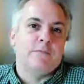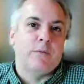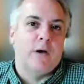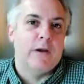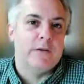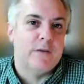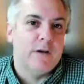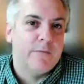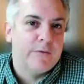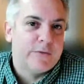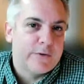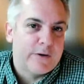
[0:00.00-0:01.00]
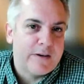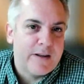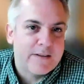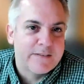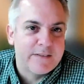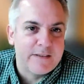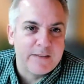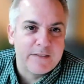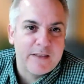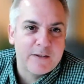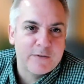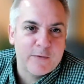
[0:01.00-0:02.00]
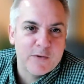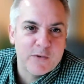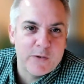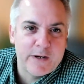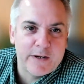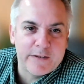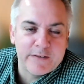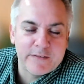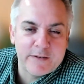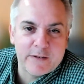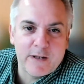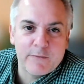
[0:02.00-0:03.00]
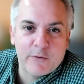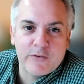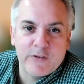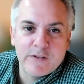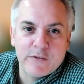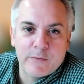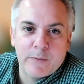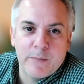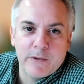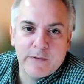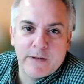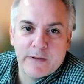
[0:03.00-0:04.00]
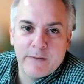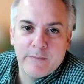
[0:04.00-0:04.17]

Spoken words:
Product Officer at Nexxen. Thanks for joining us on Conversations with MarTech.